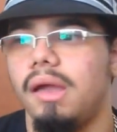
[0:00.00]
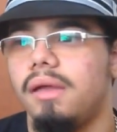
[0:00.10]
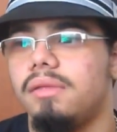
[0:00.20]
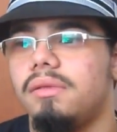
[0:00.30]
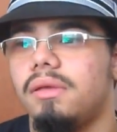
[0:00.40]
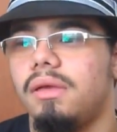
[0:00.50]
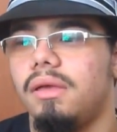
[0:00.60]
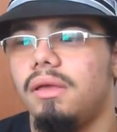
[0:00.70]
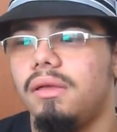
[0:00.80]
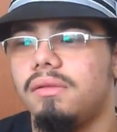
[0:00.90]
And
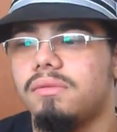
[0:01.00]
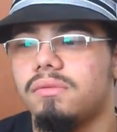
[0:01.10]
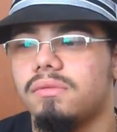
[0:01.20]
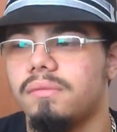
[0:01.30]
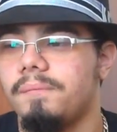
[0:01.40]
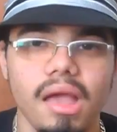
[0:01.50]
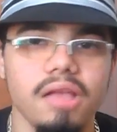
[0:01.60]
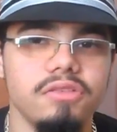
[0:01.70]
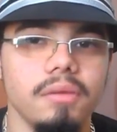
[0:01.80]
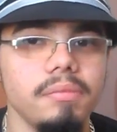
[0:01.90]
it's
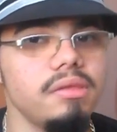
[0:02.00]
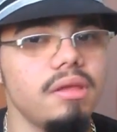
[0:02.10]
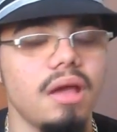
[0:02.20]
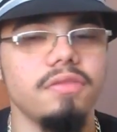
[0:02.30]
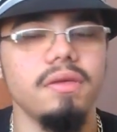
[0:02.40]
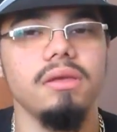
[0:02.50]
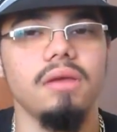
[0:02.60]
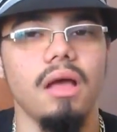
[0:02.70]
something that I think